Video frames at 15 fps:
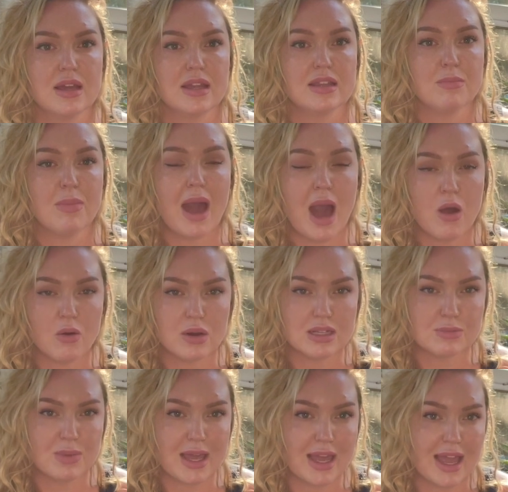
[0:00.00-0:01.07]
The power is
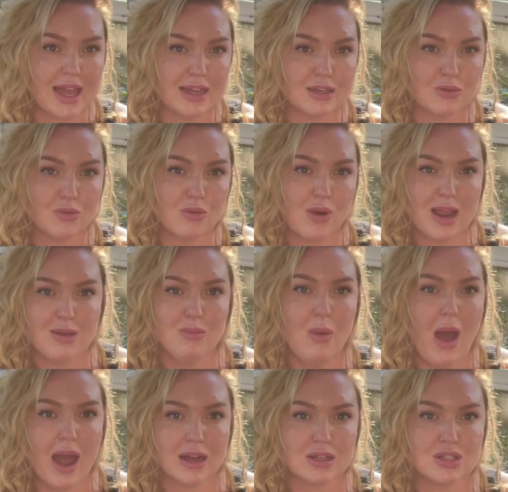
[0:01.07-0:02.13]
being handed right
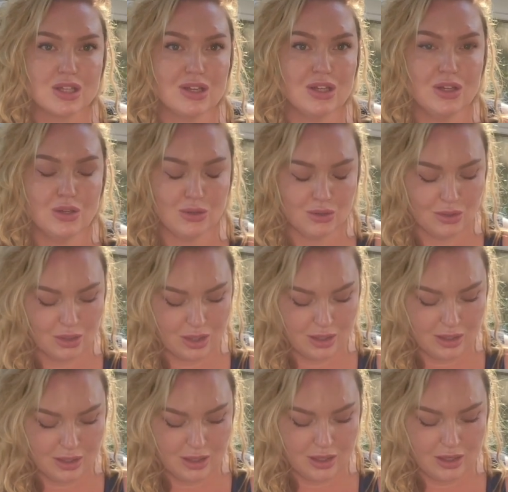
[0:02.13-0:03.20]
back to you.
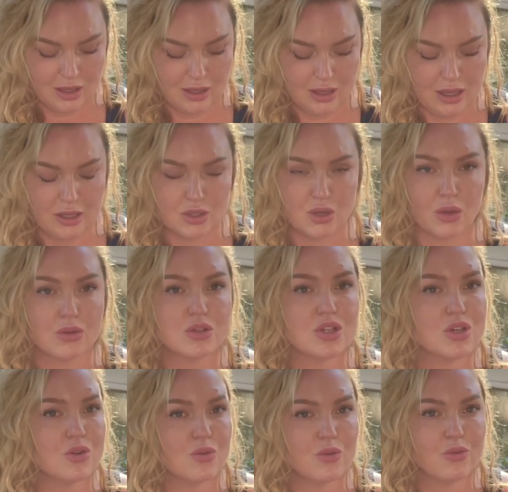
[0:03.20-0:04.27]
And don't
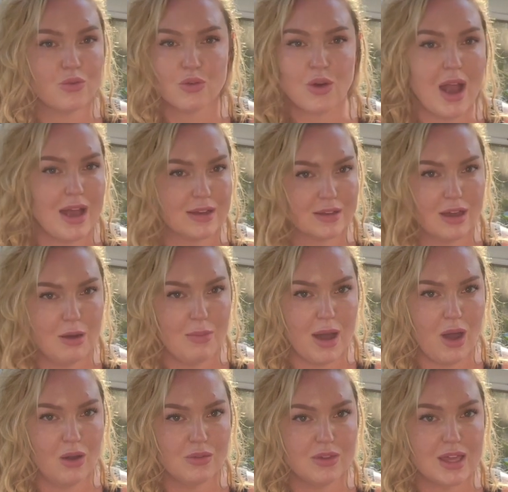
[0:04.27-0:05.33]
you fret
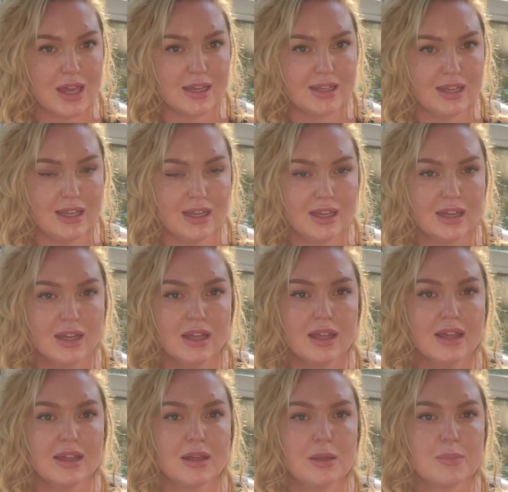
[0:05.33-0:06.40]
about the ending.
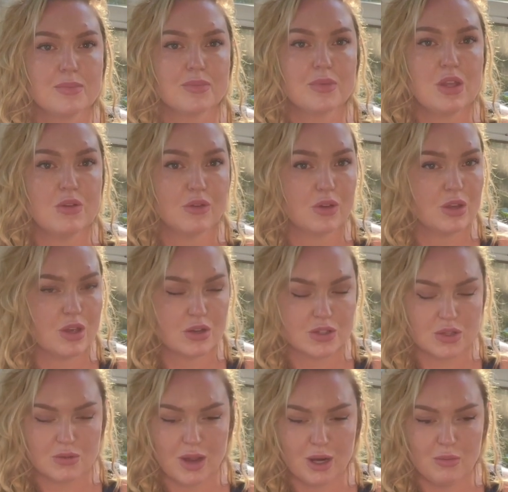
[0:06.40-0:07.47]
You're
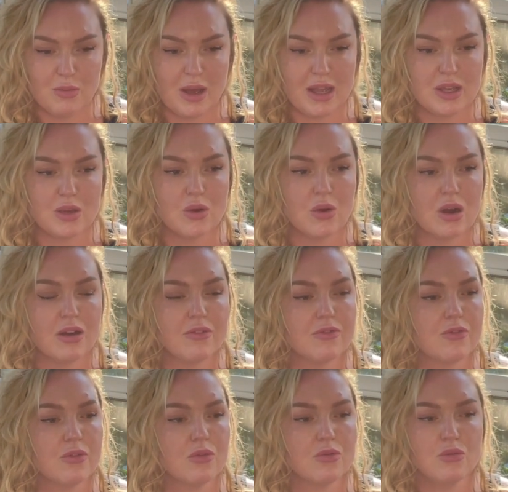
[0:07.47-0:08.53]
surrounded by your
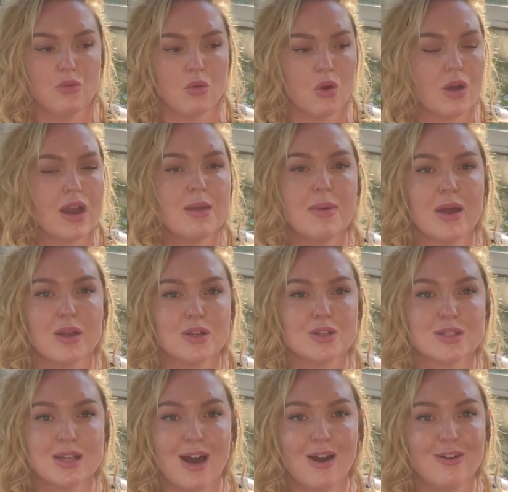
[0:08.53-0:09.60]
worry about
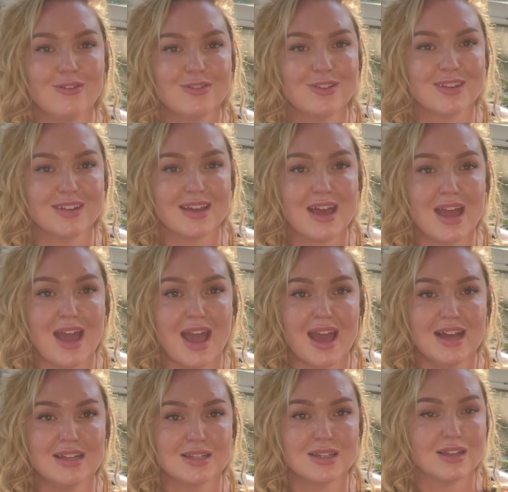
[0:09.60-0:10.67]
yourself
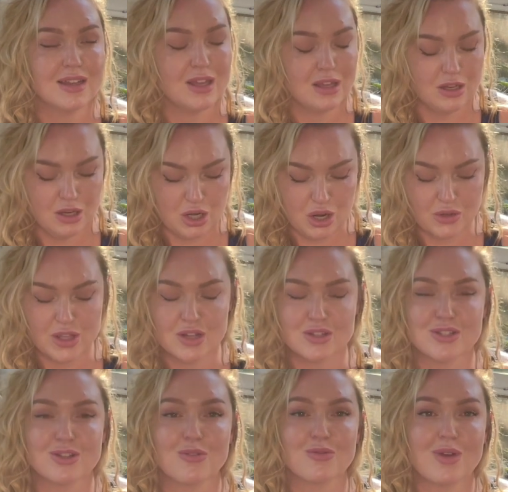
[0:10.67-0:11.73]
and know that you're
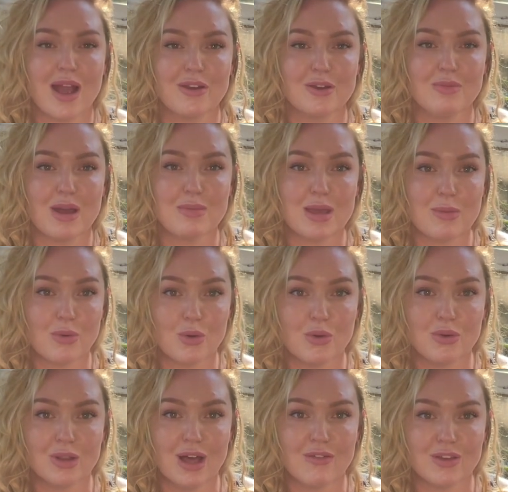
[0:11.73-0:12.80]
surrounded by people
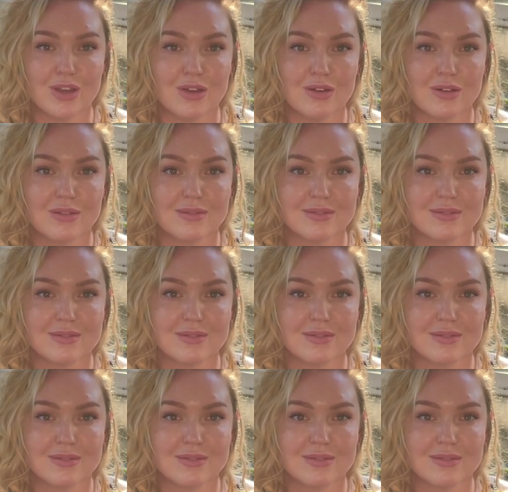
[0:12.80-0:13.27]
who love you.